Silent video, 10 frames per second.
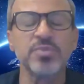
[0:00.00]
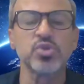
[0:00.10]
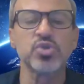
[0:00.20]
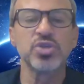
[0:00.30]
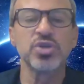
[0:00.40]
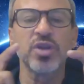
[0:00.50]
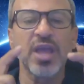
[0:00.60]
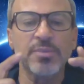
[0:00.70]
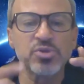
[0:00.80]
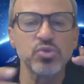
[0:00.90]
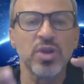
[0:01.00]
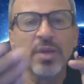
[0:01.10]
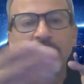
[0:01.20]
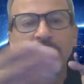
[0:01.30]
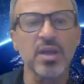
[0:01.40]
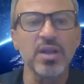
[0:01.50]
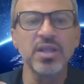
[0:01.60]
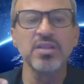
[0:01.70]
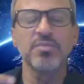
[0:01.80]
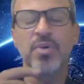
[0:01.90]
posterior capsule and make a
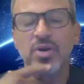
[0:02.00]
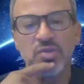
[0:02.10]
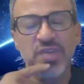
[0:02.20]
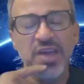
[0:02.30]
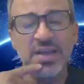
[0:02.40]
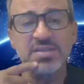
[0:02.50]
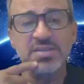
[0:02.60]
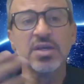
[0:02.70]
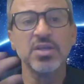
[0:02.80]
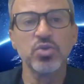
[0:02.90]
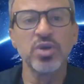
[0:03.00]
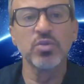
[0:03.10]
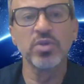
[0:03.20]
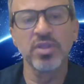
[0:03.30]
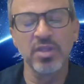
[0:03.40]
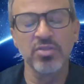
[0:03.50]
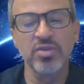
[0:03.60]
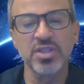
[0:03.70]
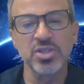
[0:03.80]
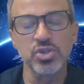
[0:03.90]
clean part of that, doing it in the
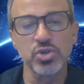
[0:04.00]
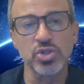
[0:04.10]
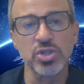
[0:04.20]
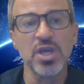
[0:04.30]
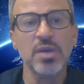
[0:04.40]
retina surgeon.